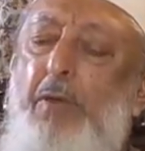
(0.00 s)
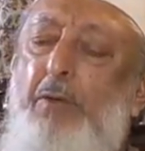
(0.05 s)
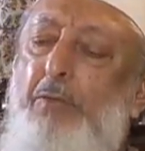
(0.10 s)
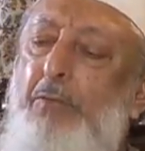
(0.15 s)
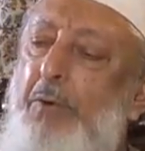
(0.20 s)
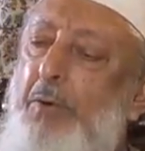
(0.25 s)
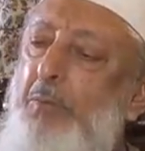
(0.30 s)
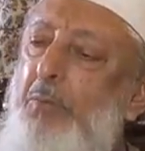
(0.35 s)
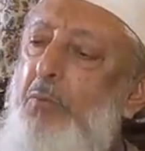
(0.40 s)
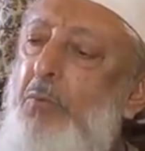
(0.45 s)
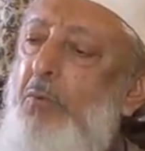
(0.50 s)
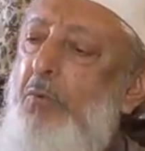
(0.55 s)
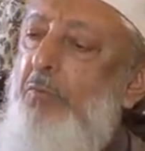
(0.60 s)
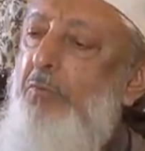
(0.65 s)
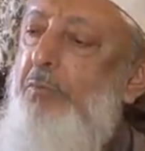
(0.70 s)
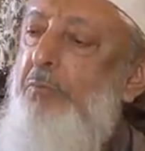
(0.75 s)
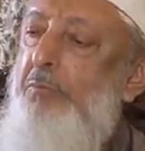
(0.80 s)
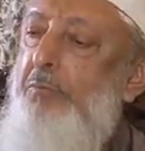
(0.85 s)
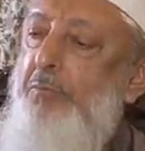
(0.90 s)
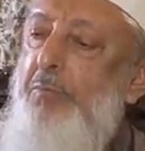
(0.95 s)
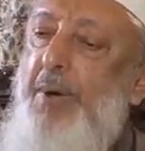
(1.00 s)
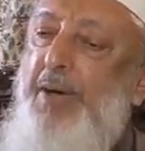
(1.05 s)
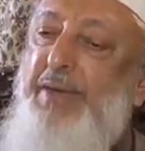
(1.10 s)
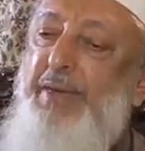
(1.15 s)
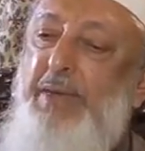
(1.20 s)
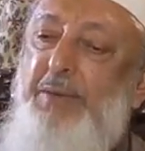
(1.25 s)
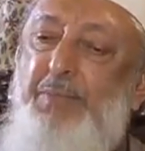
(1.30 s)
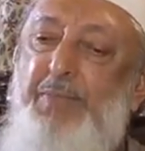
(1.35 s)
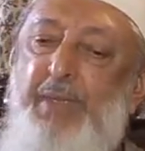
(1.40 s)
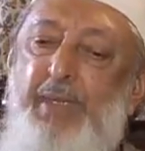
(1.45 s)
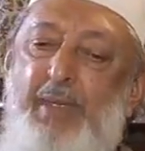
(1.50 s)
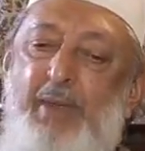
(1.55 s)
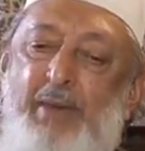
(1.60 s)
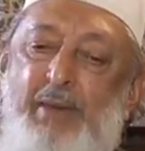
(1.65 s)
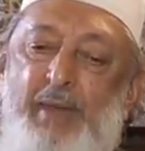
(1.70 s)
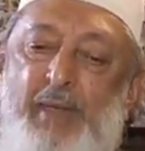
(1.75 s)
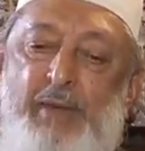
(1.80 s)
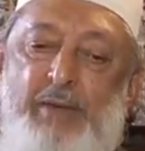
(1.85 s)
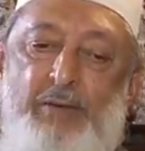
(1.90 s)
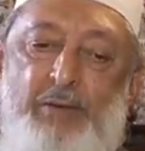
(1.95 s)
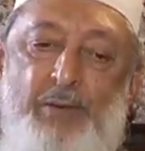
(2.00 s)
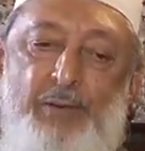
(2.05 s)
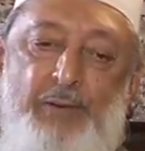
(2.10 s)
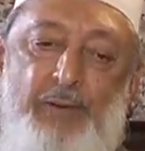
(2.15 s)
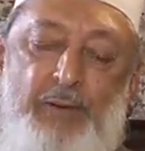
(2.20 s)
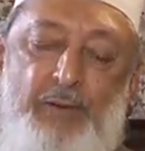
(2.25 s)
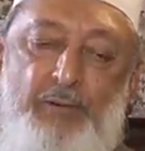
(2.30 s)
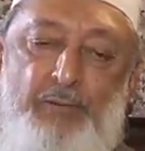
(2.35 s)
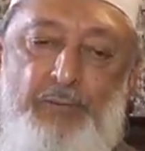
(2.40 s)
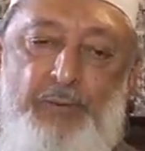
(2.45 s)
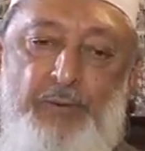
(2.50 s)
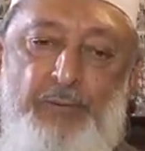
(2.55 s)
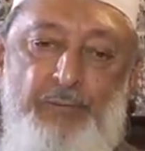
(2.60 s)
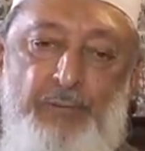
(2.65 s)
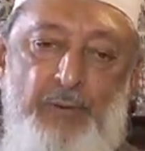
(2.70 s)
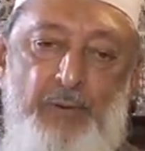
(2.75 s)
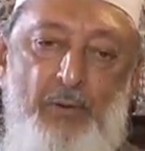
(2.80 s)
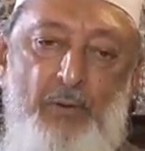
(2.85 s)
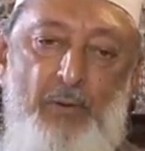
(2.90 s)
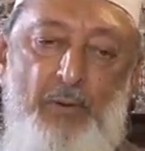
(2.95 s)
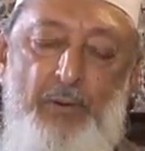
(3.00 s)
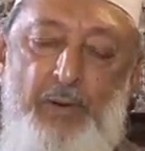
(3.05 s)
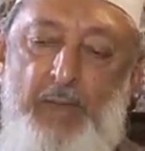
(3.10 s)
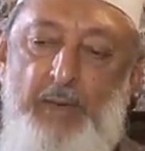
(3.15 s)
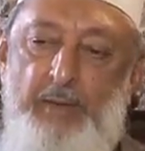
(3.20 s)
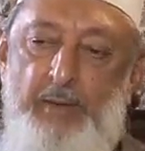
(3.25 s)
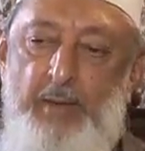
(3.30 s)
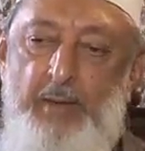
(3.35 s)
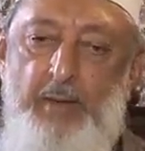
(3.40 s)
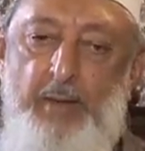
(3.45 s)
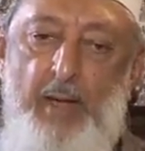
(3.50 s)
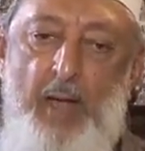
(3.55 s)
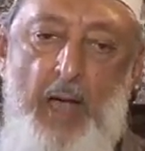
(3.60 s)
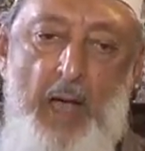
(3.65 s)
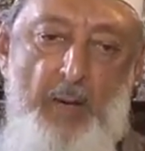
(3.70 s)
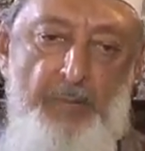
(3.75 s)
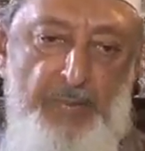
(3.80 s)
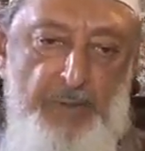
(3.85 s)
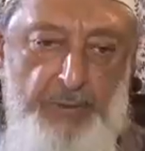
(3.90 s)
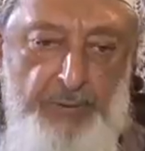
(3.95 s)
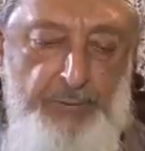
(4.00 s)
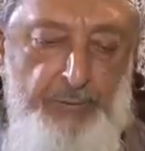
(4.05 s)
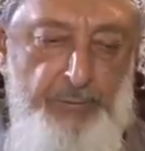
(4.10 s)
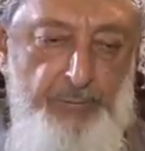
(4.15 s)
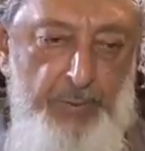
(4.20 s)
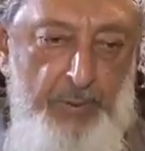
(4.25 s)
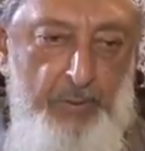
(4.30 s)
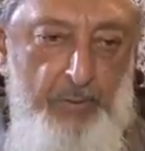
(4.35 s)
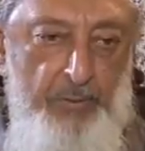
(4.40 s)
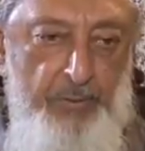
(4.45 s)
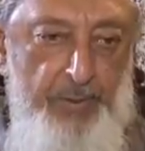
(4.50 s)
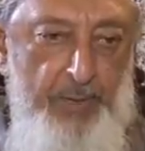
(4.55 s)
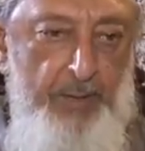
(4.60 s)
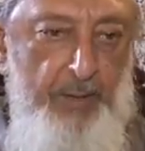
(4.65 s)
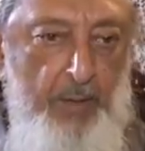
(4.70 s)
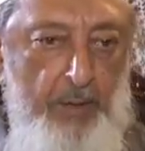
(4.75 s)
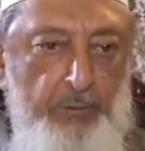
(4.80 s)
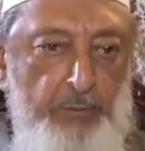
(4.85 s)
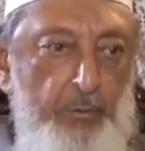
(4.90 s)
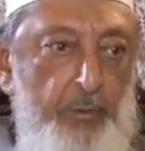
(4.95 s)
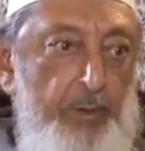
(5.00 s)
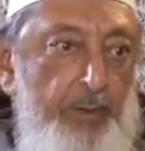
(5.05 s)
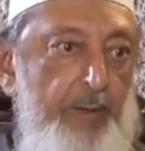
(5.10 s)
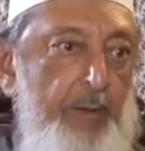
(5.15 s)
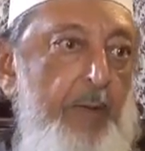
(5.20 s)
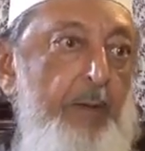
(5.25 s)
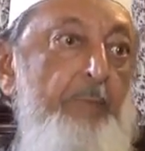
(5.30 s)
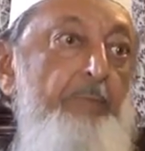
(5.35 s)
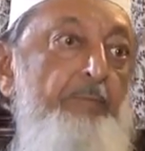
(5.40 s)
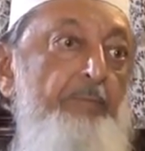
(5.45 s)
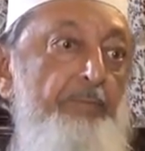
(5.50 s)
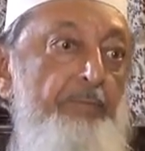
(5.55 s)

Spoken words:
remove money being lent on interest and all that garbage, because they're not doing that.